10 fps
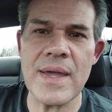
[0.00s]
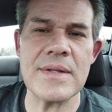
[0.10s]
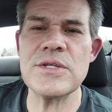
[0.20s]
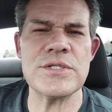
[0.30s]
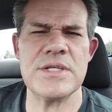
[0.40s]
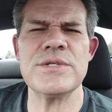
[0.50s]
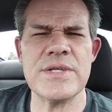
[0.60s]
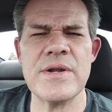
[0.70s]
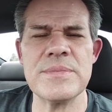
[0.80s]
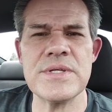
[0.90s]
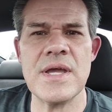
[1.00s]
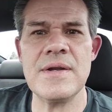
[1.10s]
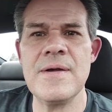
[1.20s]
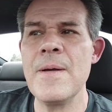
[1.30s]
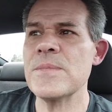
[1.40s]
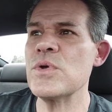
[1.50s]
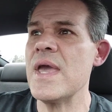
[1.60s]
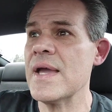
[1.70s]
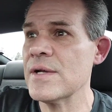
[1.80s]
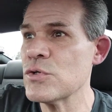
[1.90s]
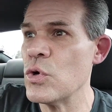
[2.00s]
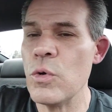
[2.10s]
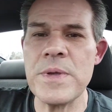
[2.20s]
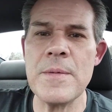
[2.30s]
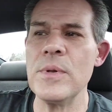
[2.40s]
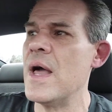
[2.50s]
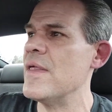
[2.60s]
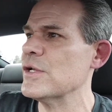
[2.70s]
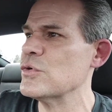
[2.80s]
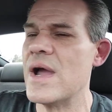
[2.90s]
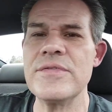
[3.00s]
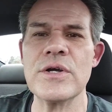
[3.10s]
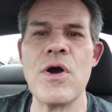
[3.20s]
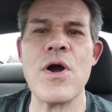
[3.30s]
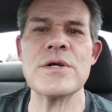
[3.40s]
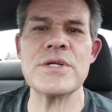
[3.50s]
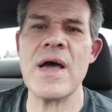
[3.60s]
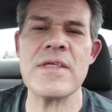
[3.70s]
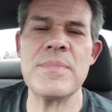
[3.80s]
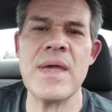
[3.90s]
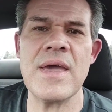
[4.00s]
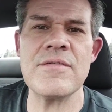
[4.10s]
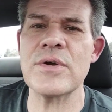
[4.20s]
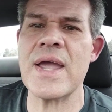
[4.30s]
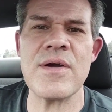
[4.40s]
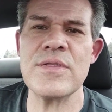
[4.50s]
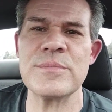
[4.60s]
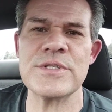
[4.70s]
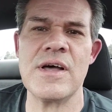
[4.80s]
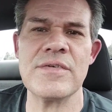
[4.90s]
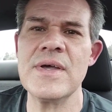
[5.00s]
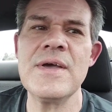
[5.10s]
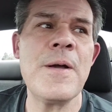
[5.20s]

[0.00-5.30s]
my hand. You see what I'm saying? You can't control people, how they drive their cars or how they behave or carry themselves.